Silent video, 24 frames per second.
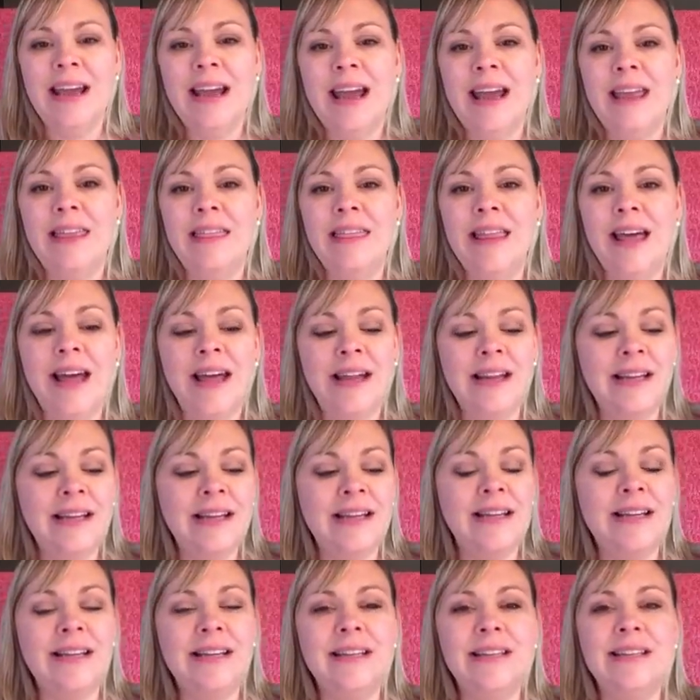And that
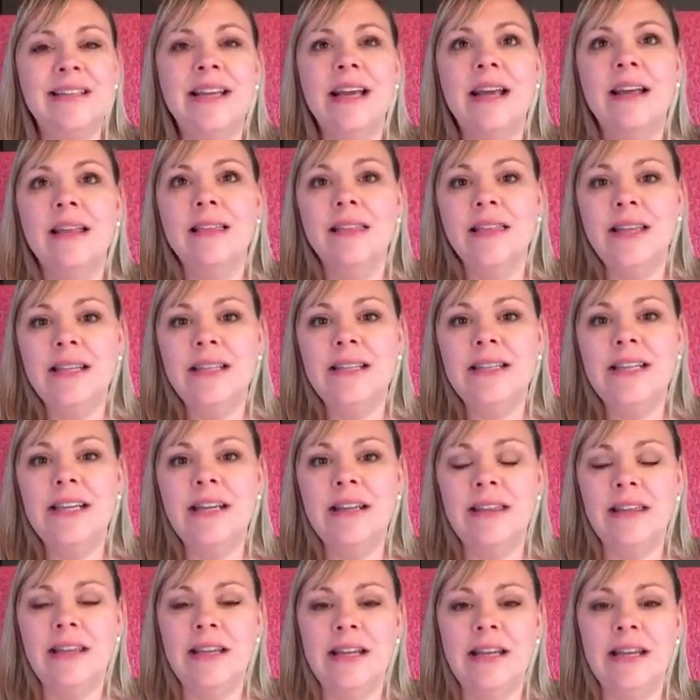is listing
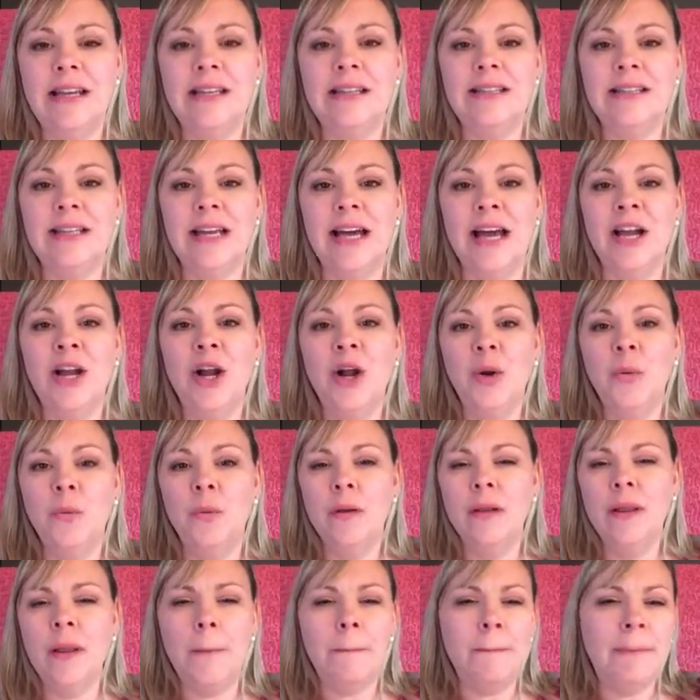things that
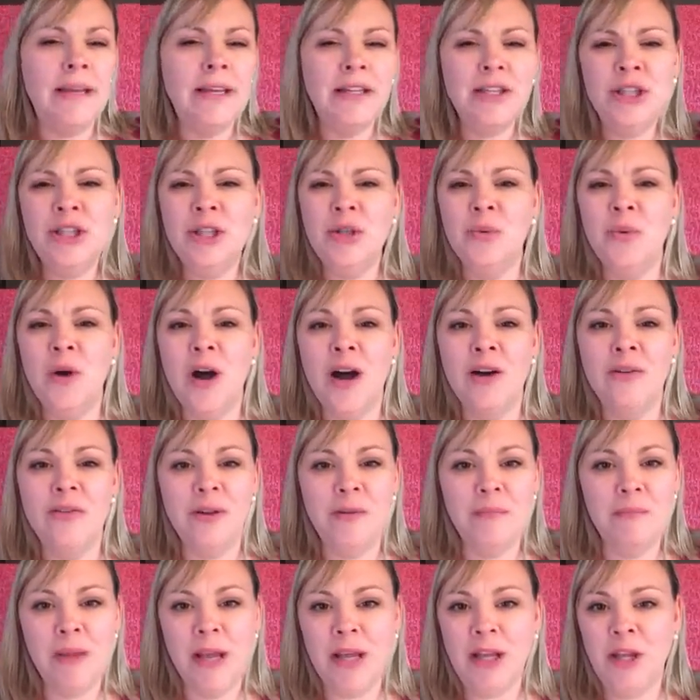really piss you off
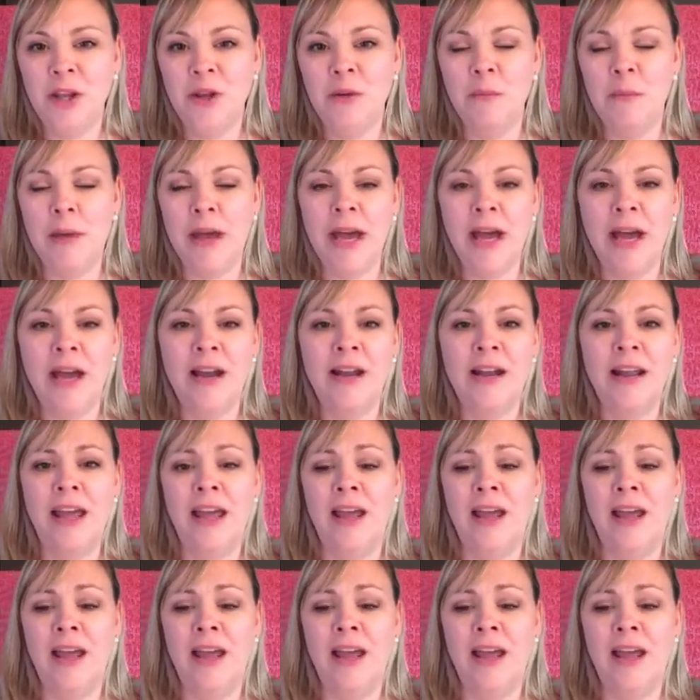and make you mad,